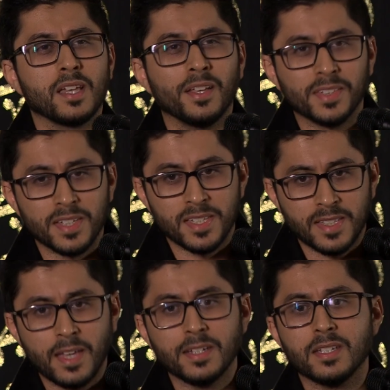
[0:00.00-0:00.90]

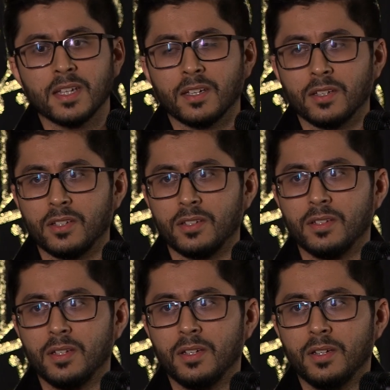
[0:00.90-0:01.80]
understanding
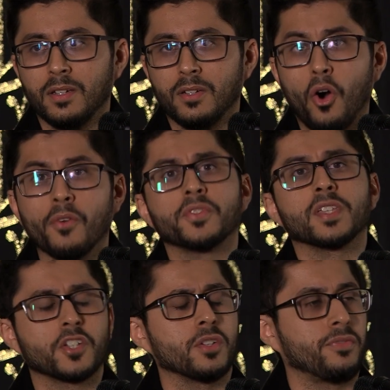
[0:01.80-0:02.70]
of
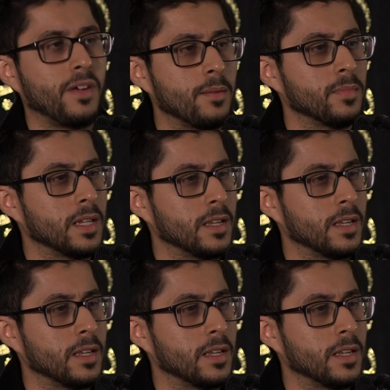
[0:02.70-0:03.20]
such a family,